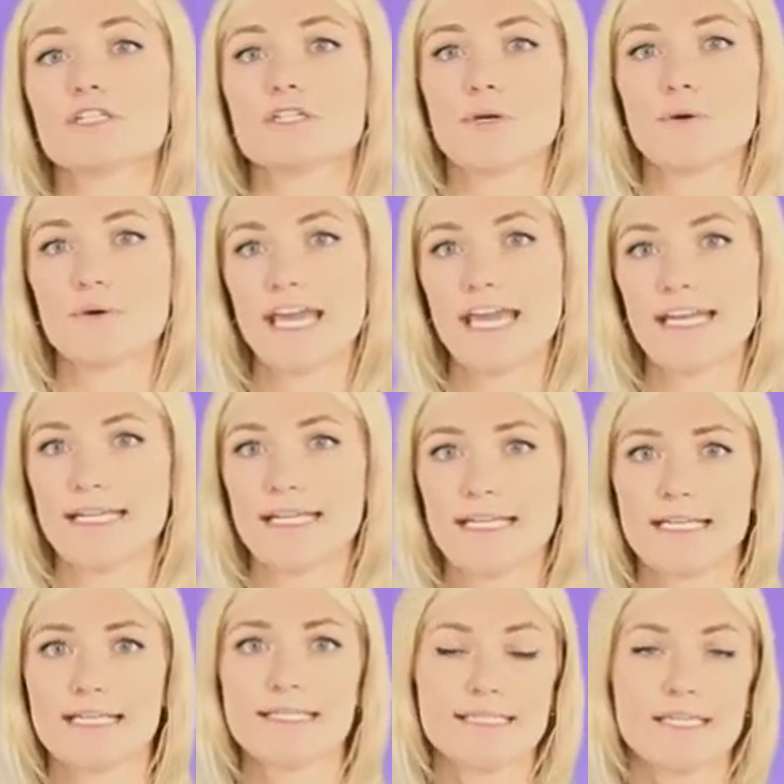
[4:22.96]
is located
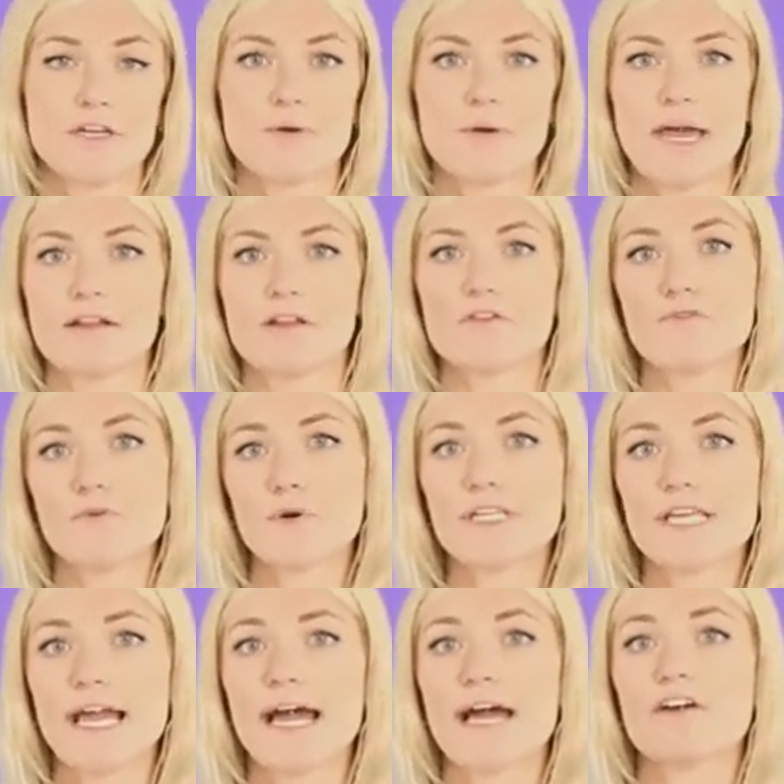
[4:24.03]
in Encino,
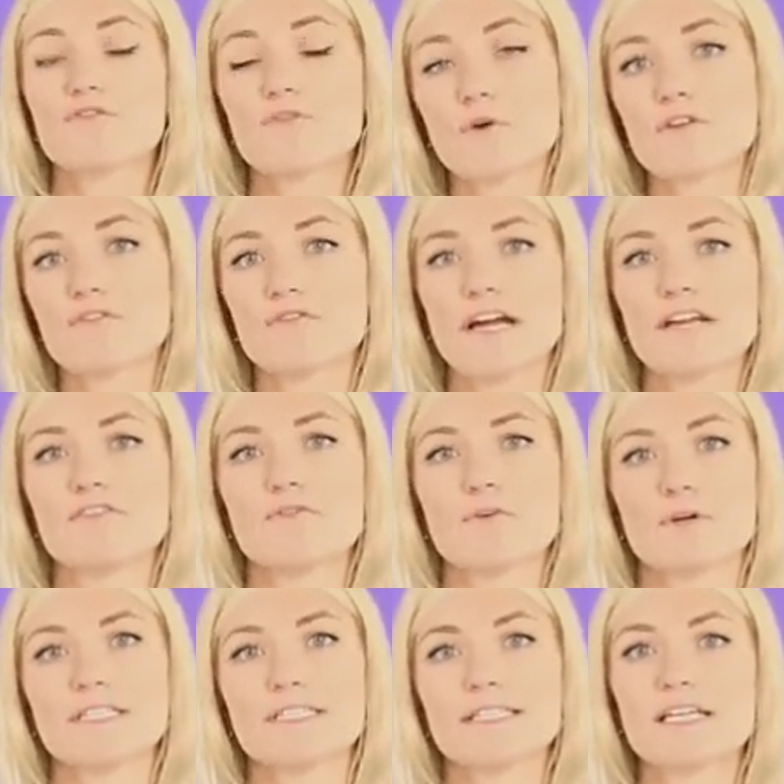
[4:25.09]
California at
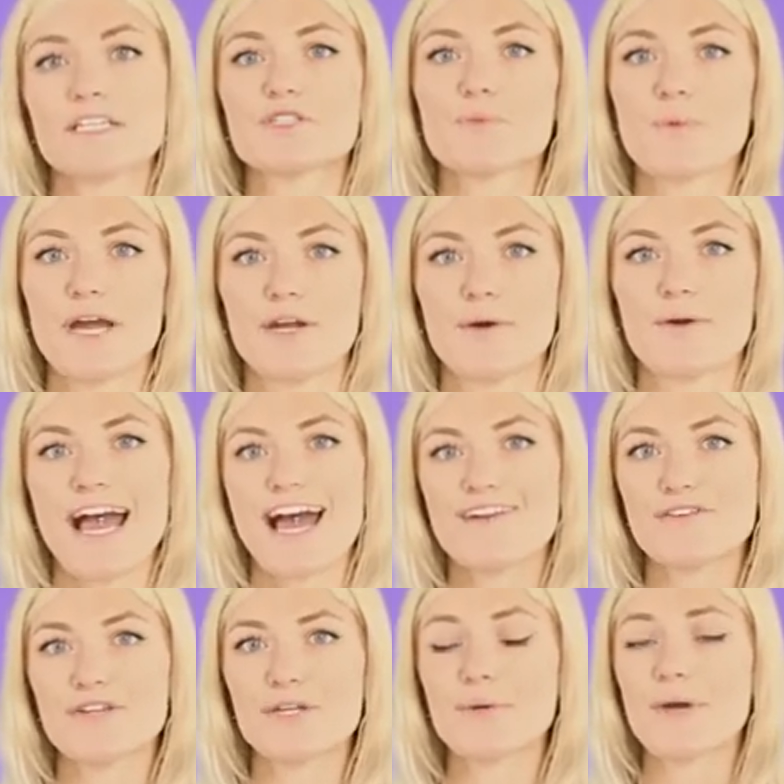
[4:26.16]
4546 White Oak
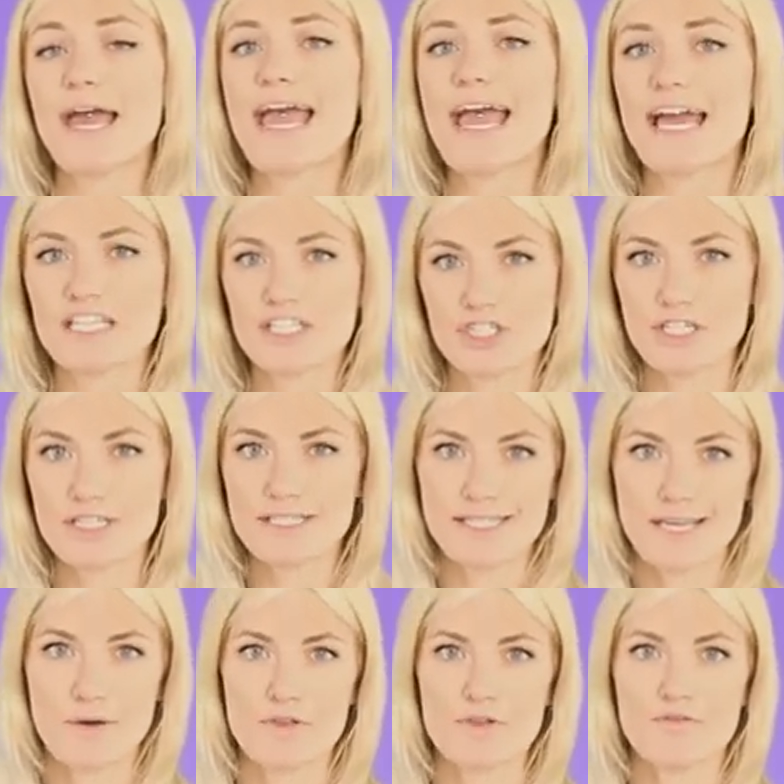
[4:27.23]
Avenue, and it's just
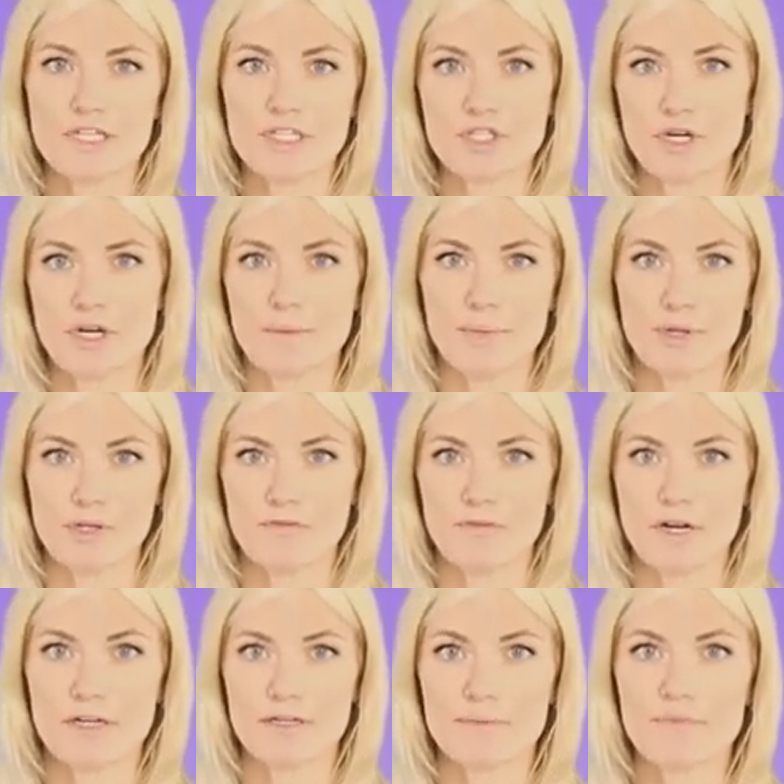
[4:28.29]
south of Ventura
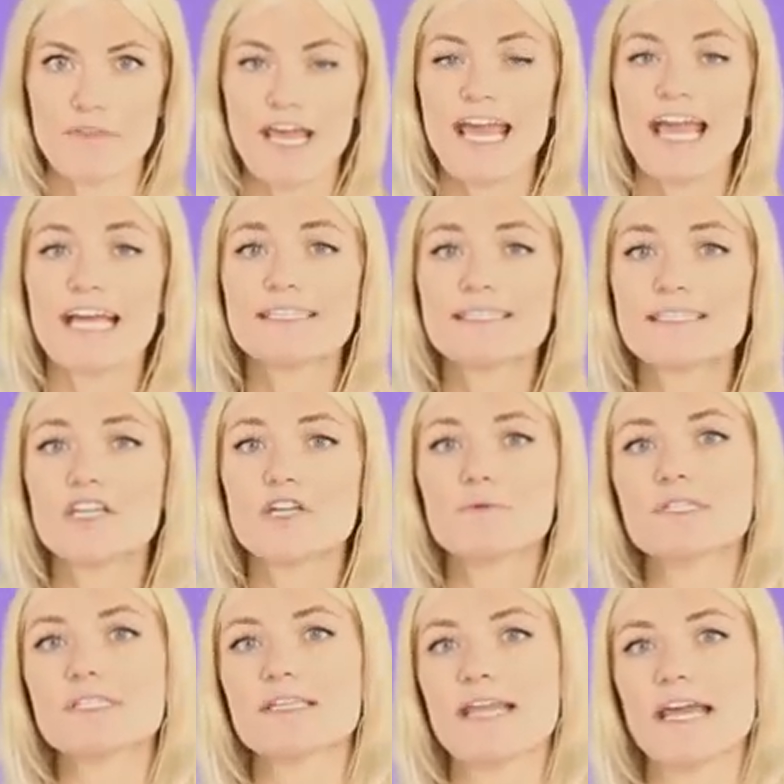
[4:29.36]
Boulevard.
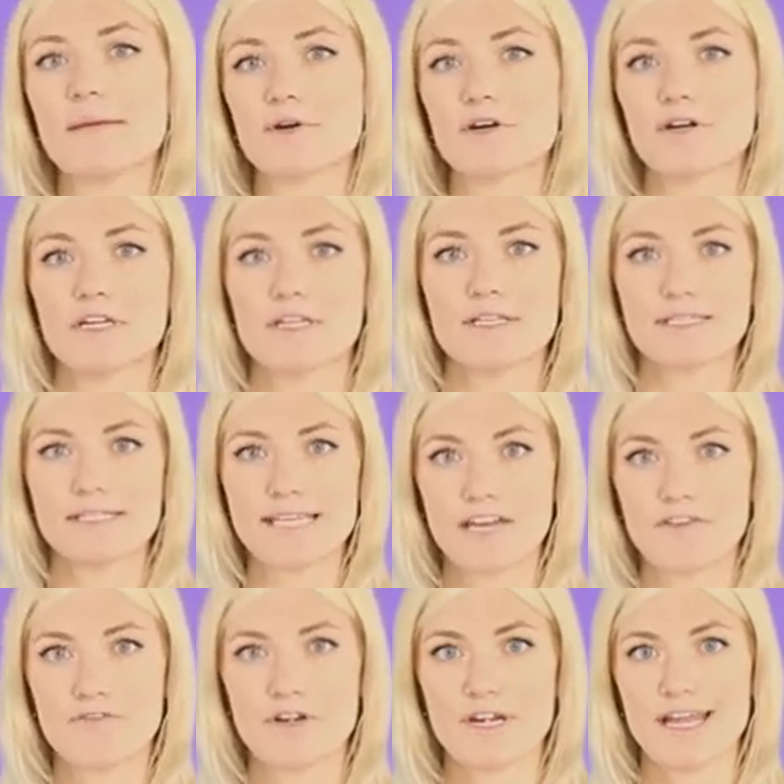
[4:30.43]
Encino is a neighborhood in the
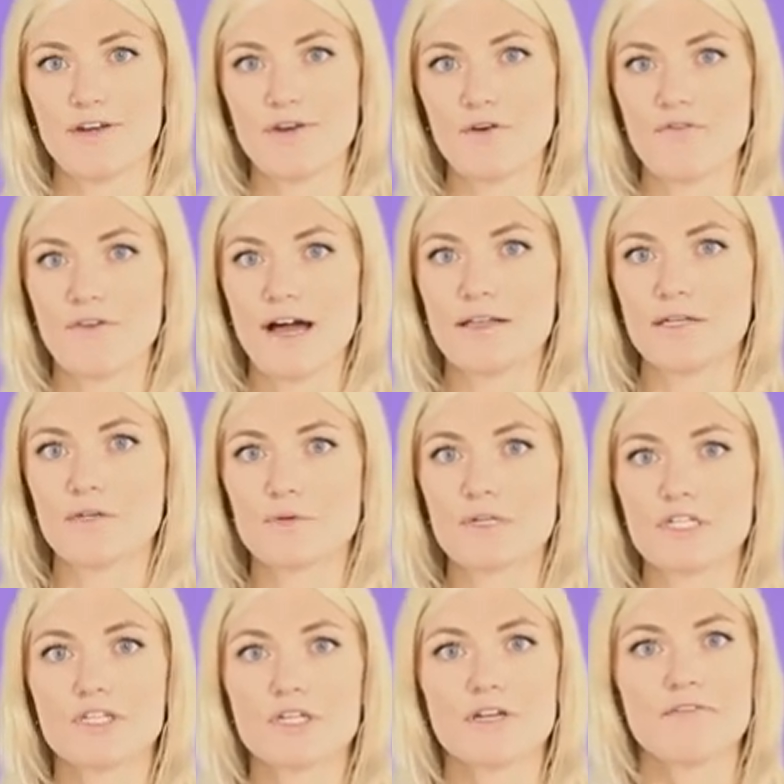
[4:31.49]
San Fernando Valley
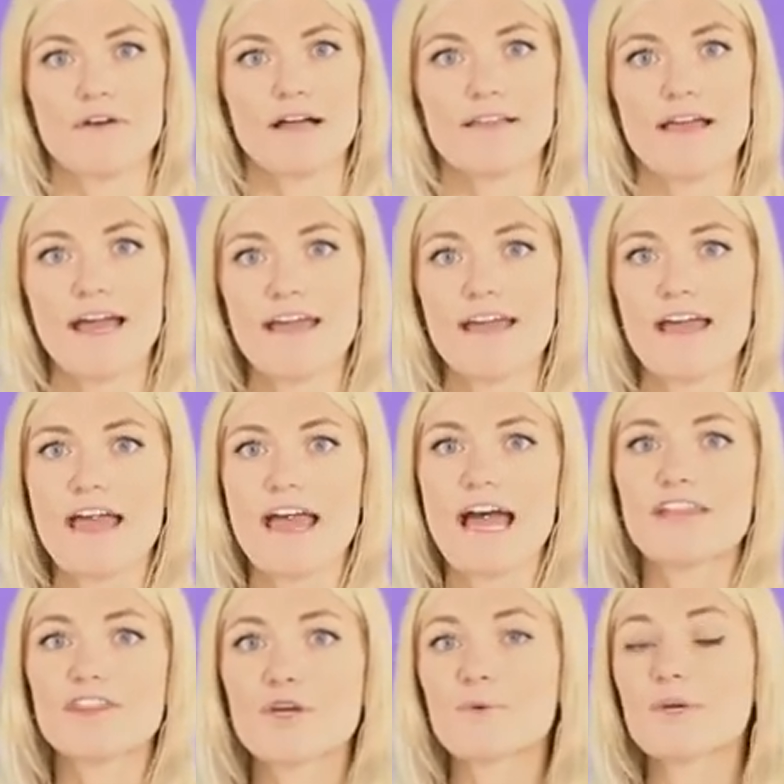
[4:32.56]
region of LA,
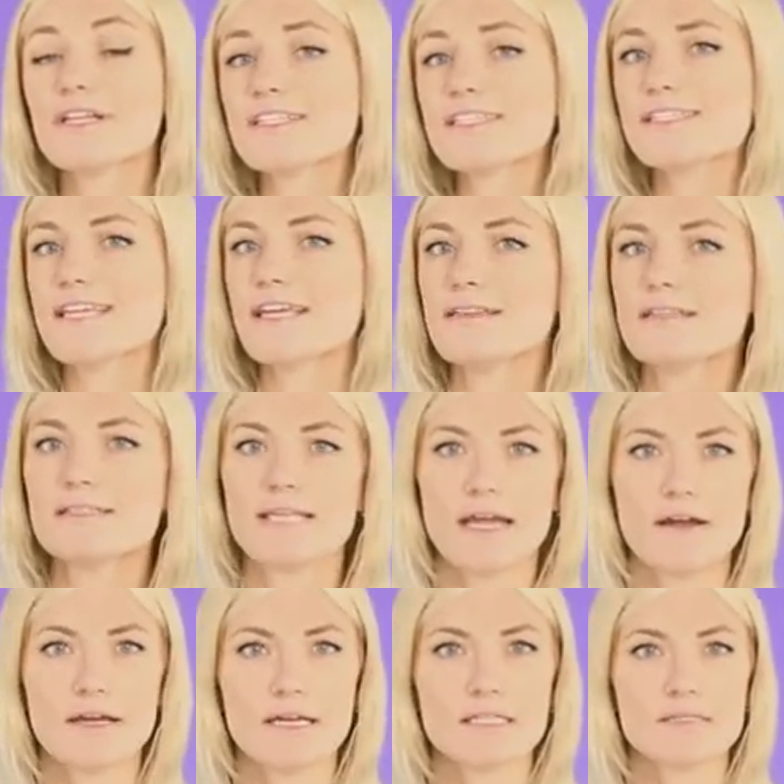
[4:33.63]
and the real estate in this
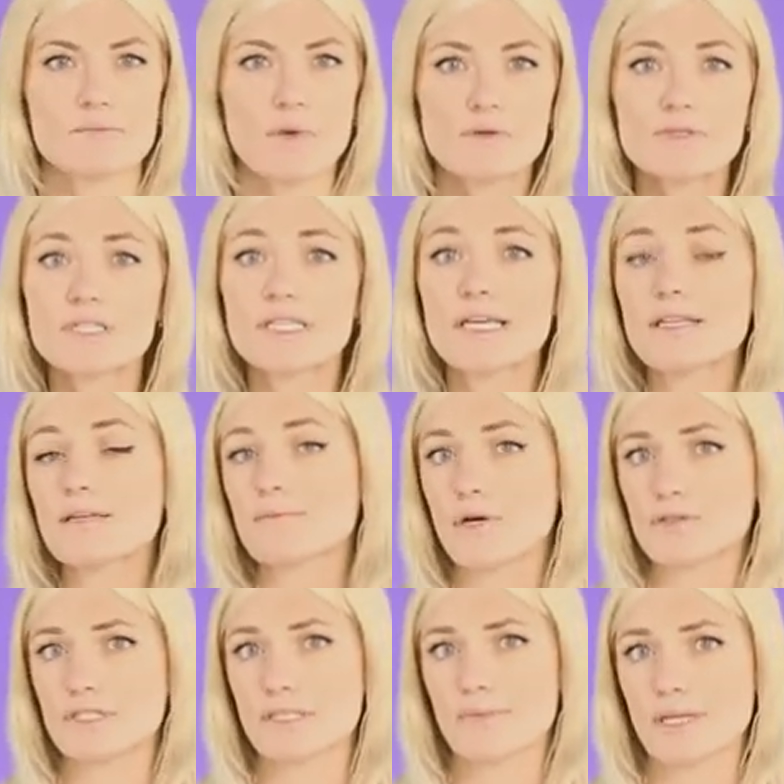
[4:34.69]
area is mostly in the
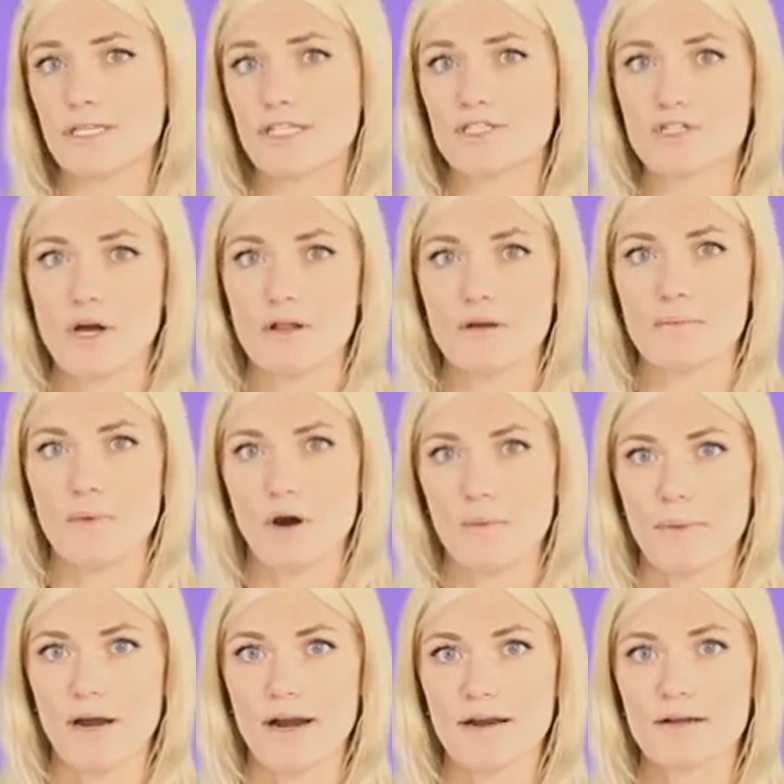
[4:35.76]
multi-million-dollar
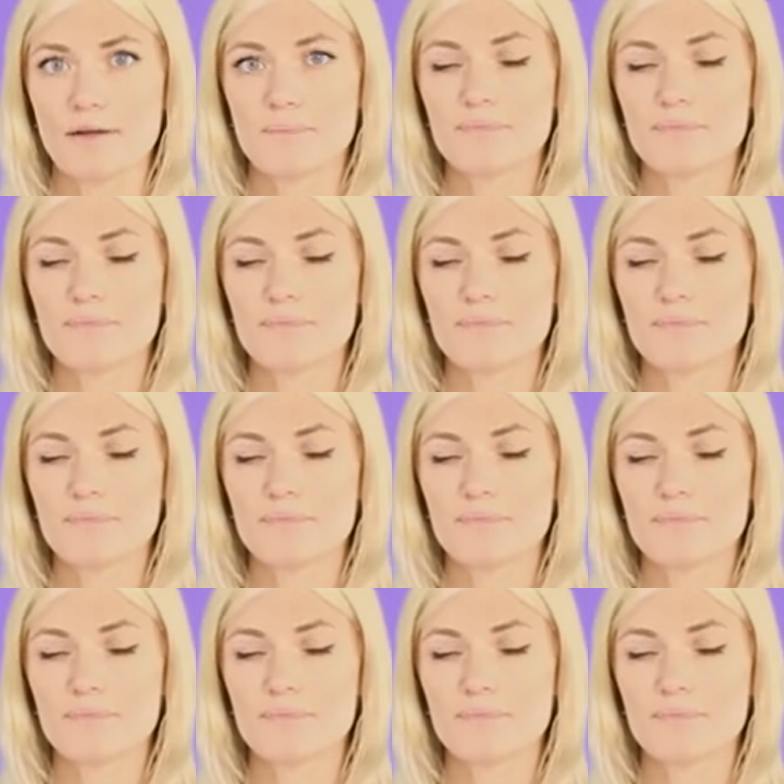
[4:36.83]
ballpark.